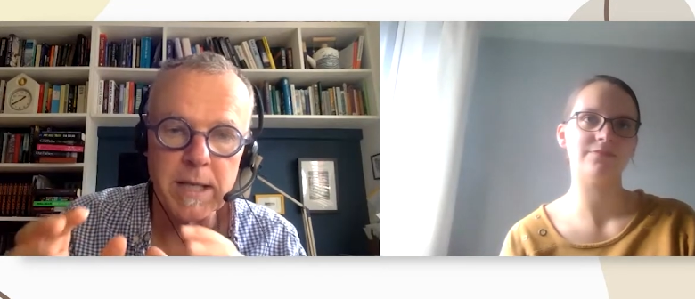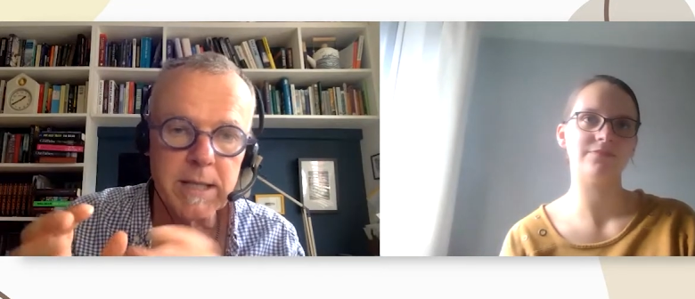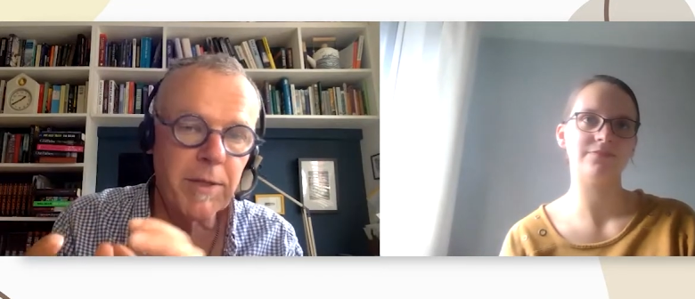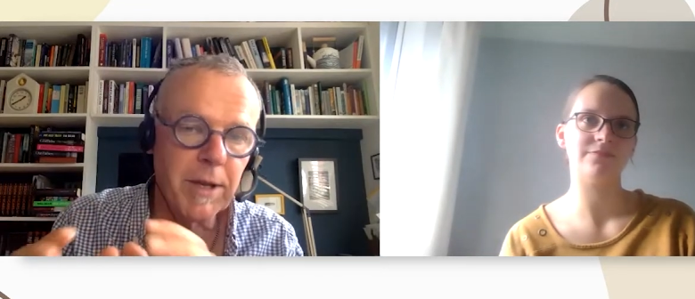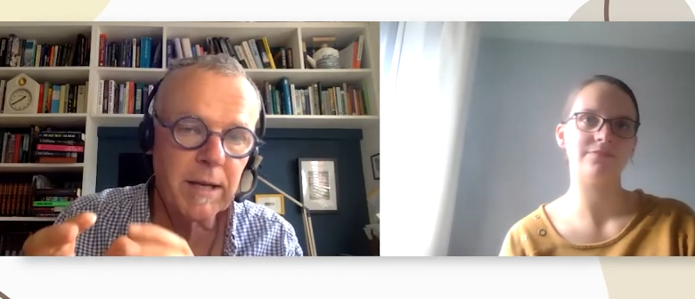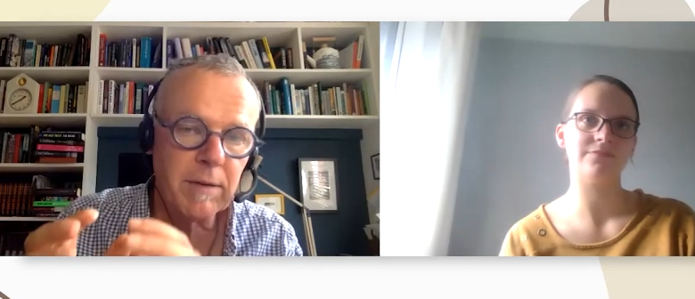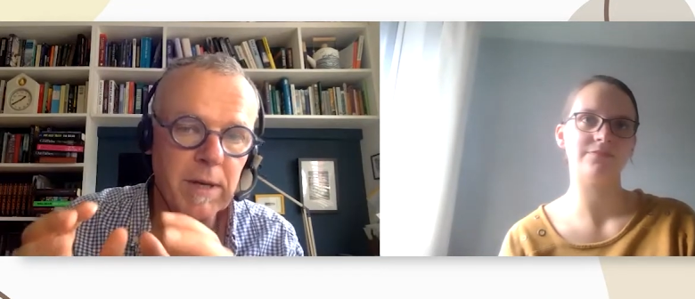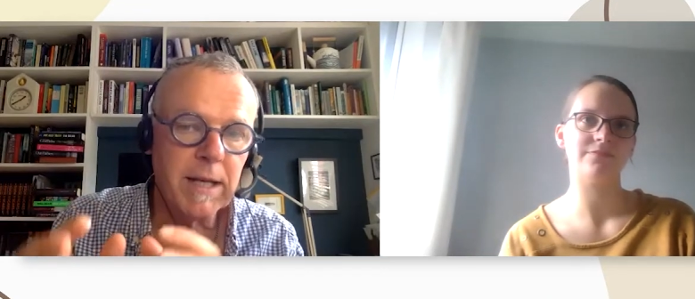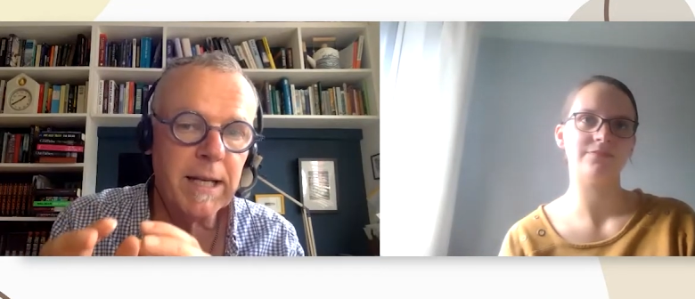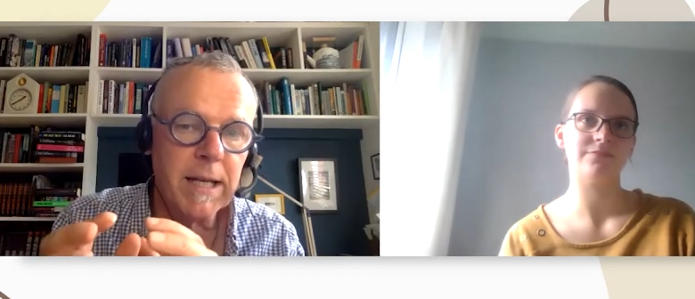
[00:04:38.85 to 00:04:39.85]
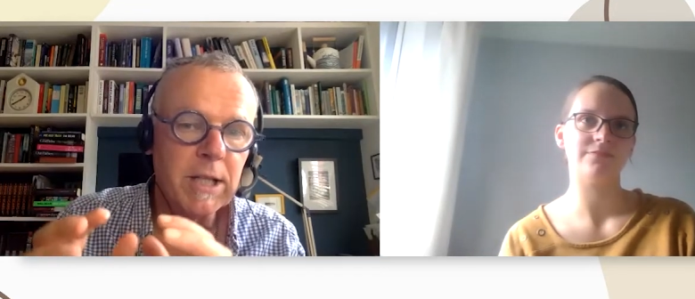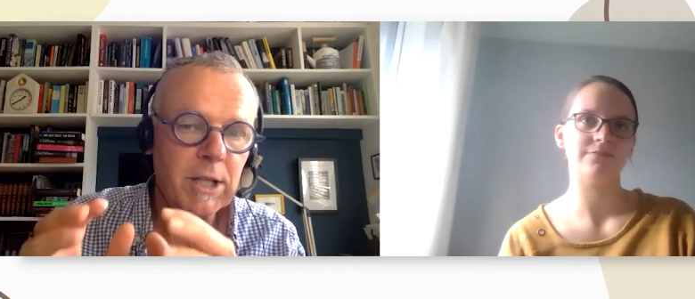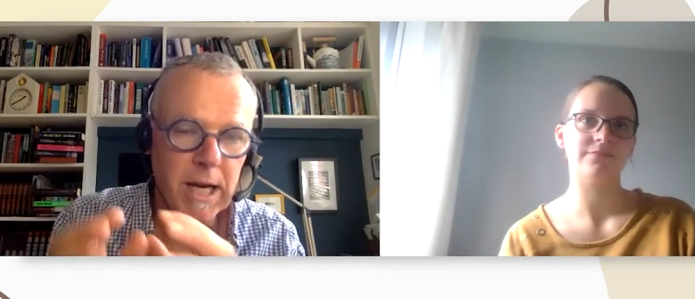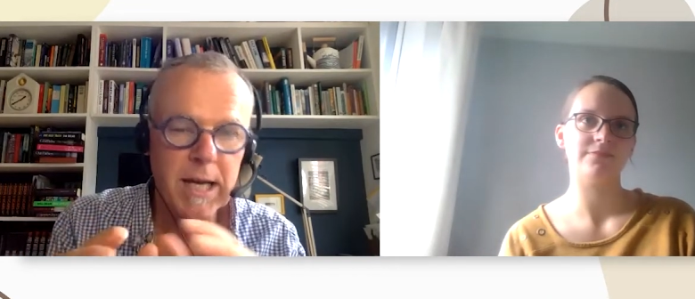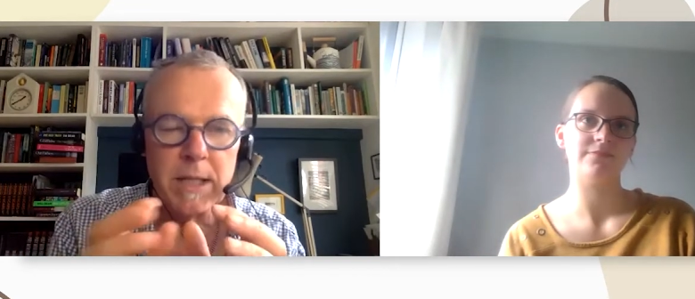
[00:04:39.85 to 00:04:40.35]
Speaker 1: There's nothing really
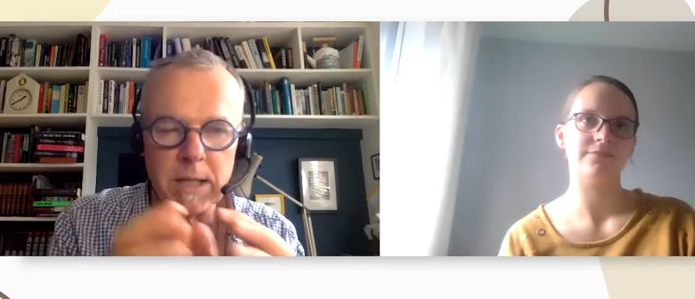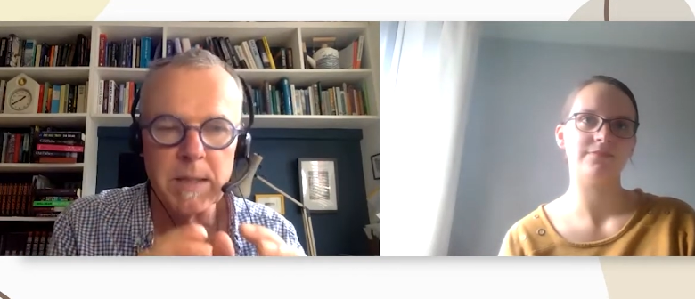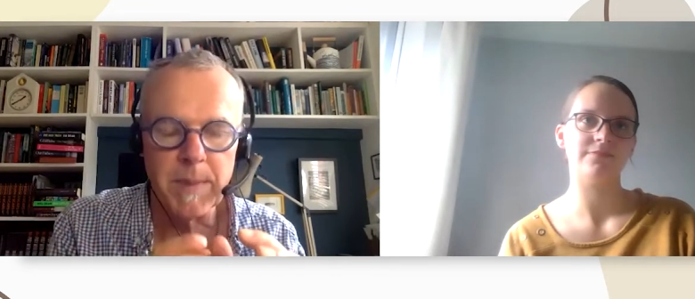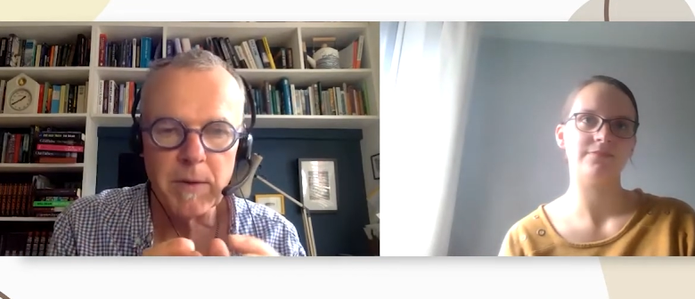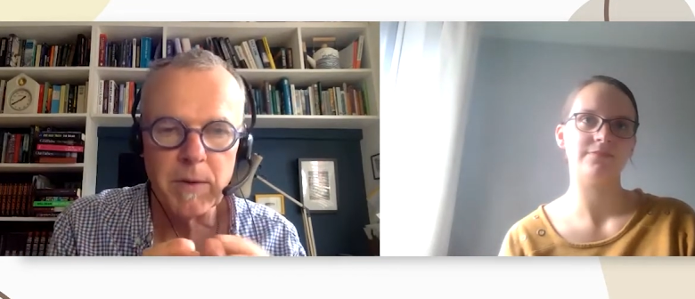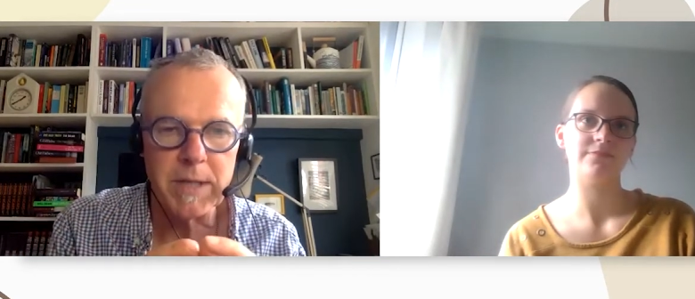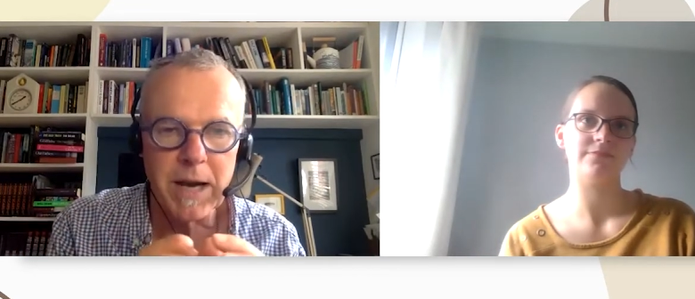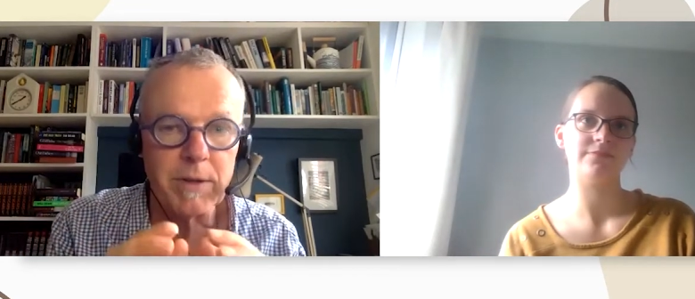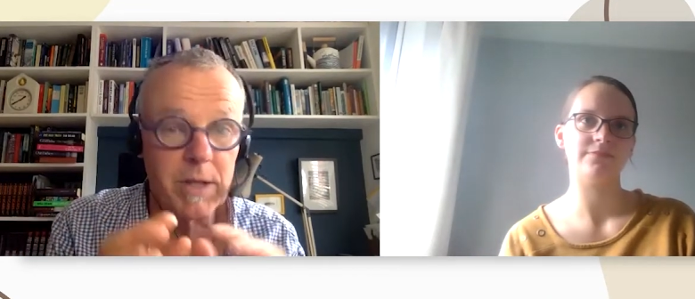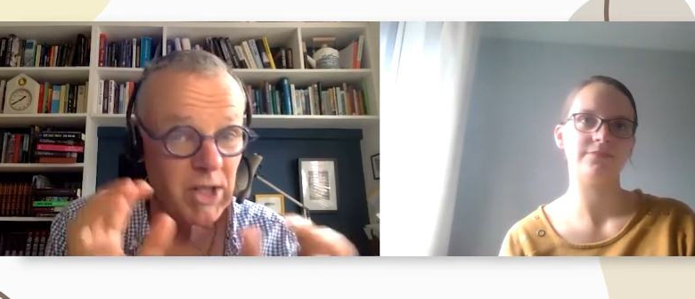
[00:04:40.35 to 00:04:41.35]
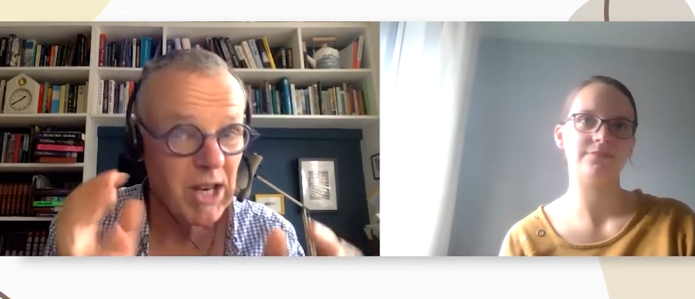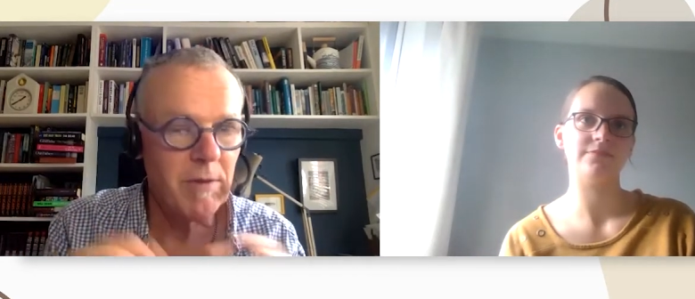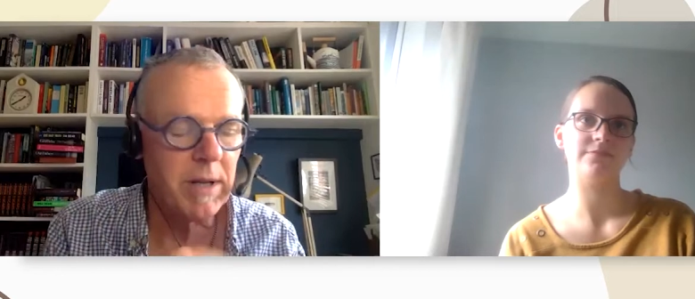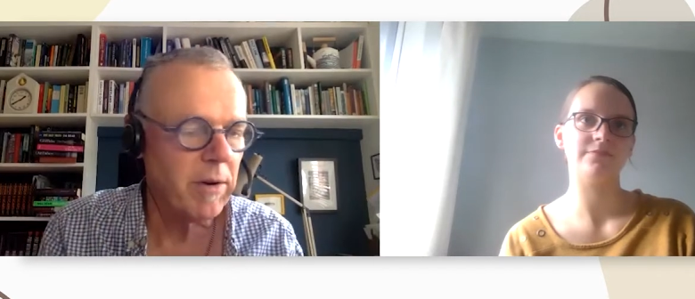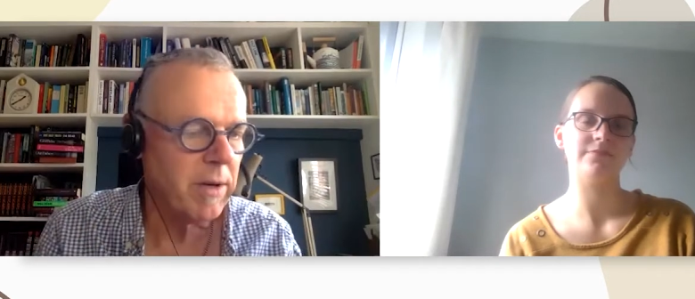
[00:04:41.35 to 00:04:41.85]
changes about those characters.
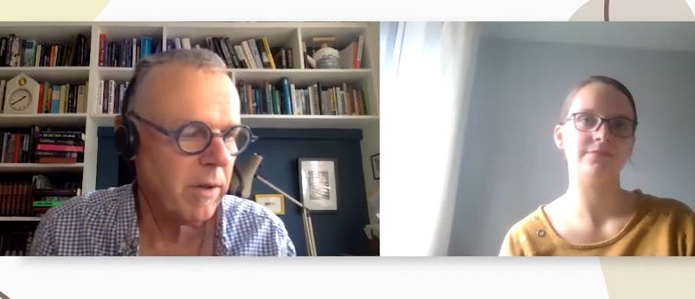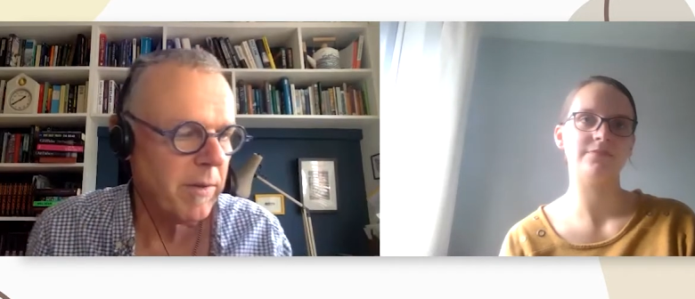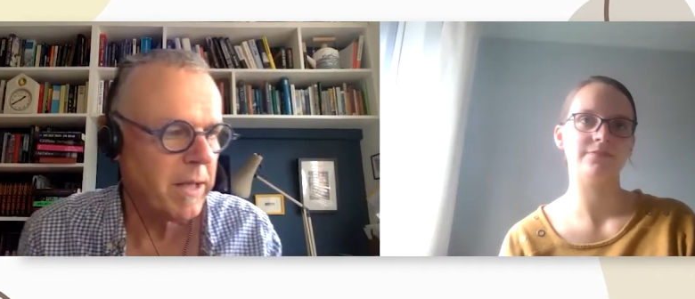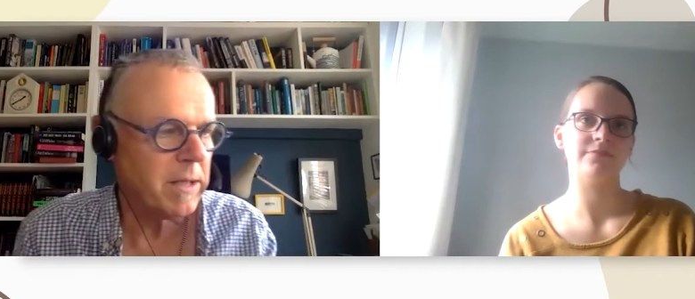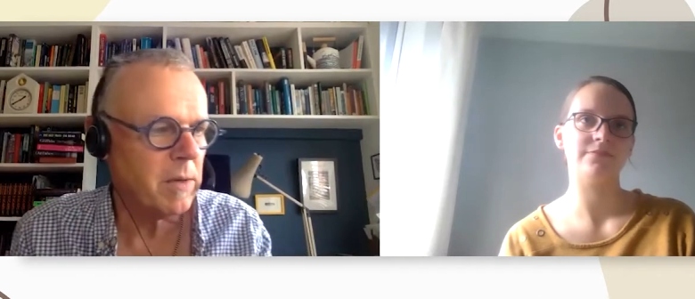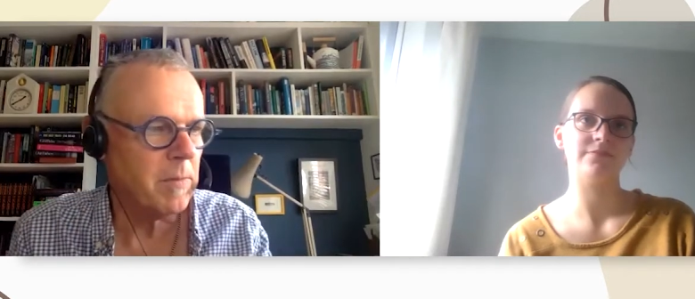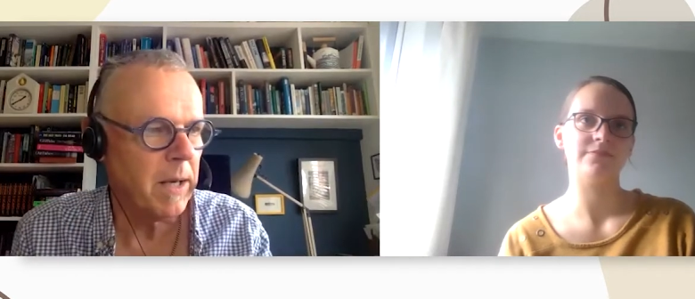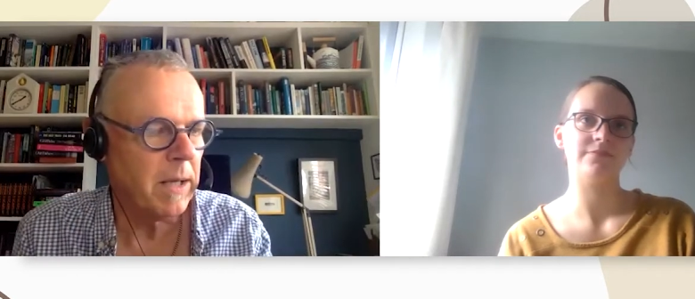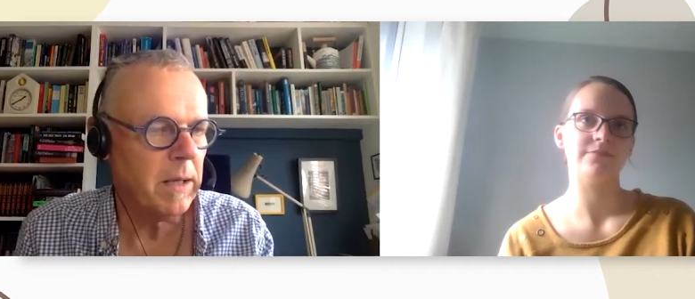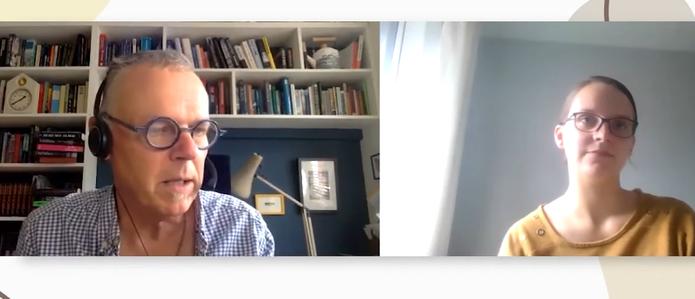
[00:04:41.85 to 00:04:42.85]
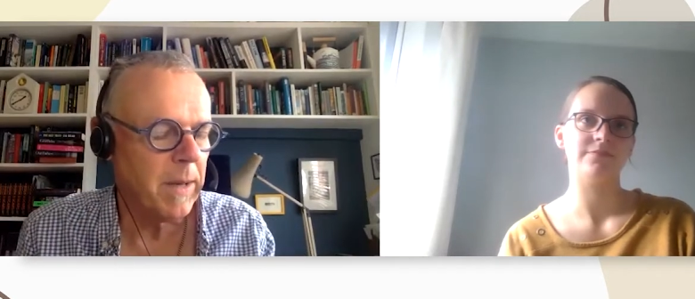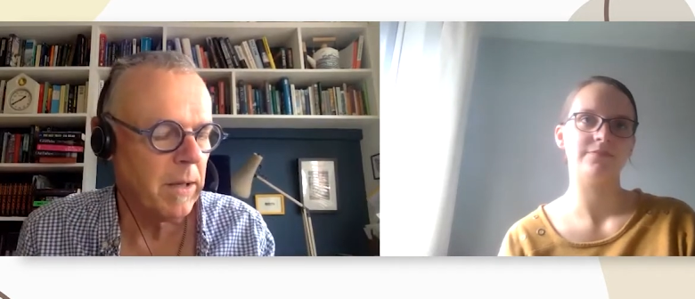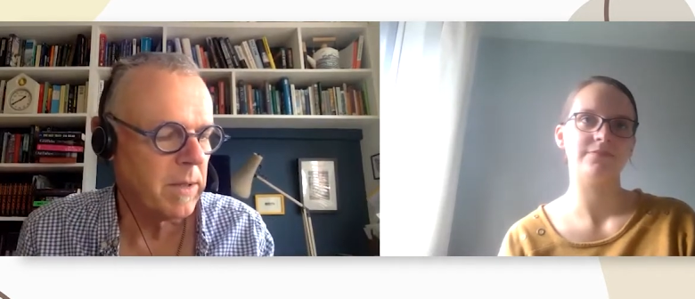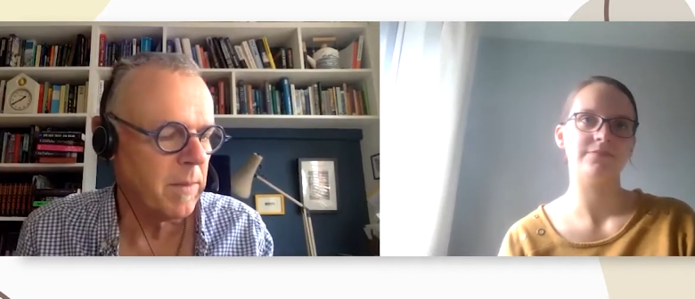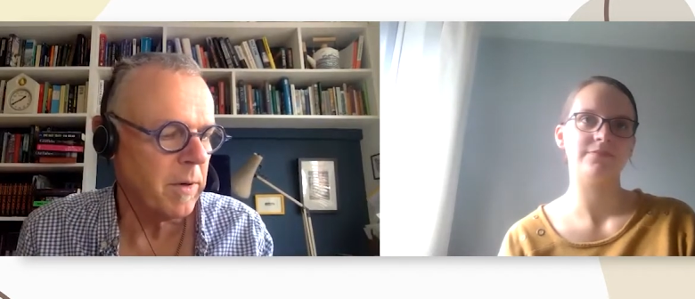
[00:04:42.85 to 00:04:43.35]
Generally, there are little things you might learn
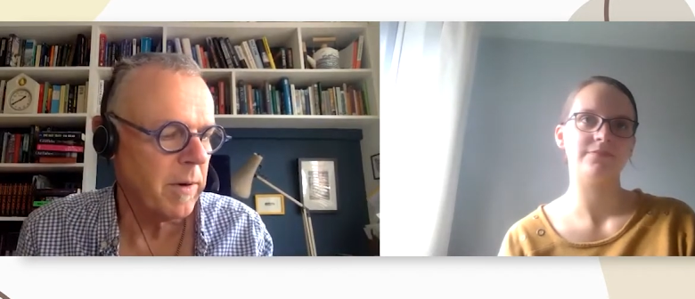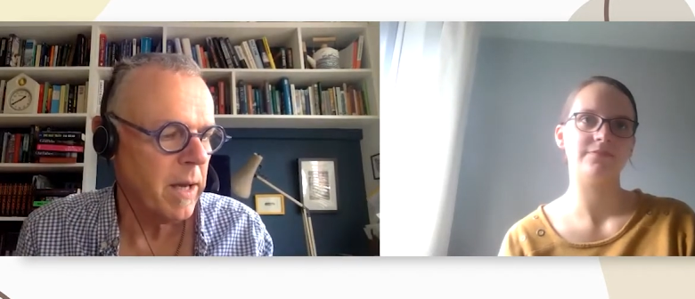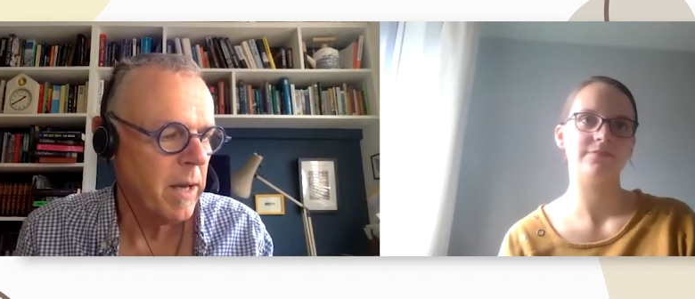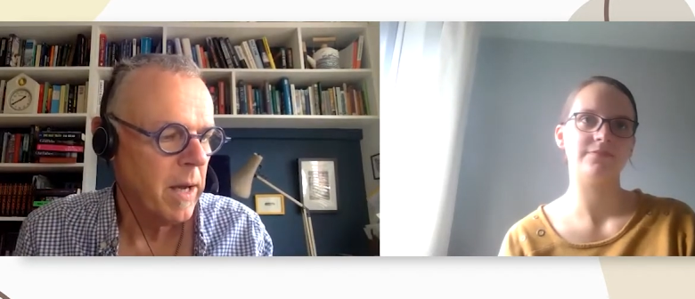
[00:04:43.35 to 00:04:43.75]
about somebody or other,